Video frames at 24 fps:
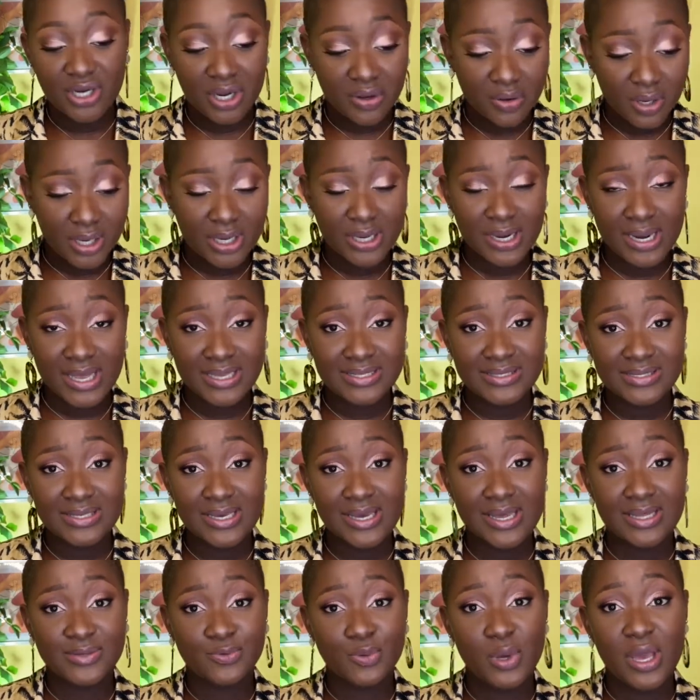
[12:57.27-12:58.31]
I got it last year
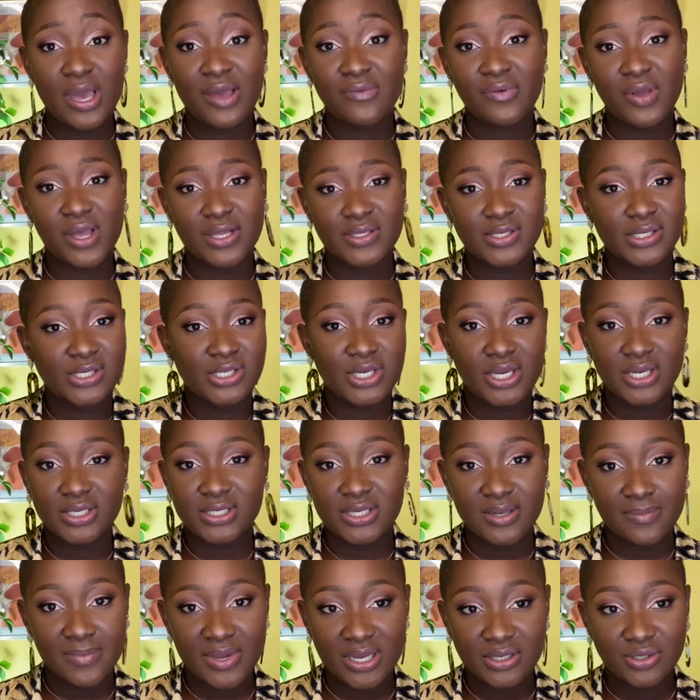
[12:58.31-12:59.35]
as well. I haven't had to change
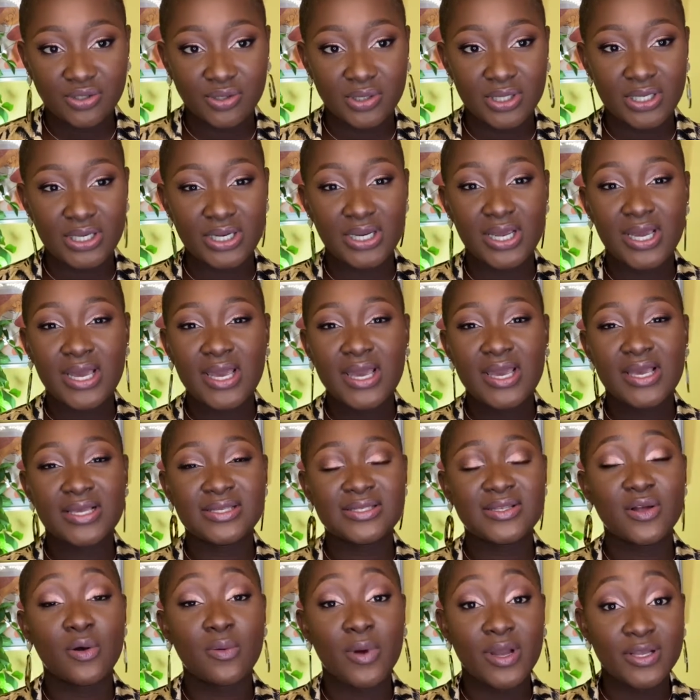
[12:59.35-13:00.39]
the battery. It
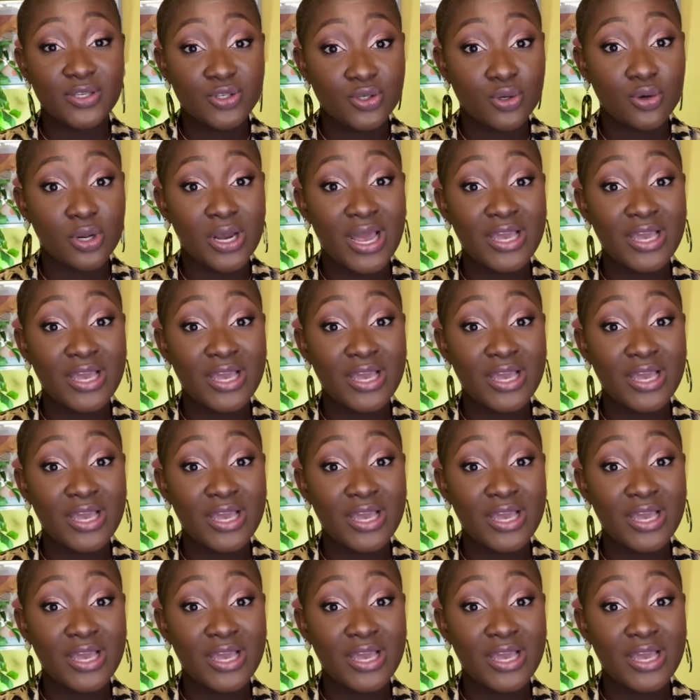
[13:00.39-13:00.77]
still works good.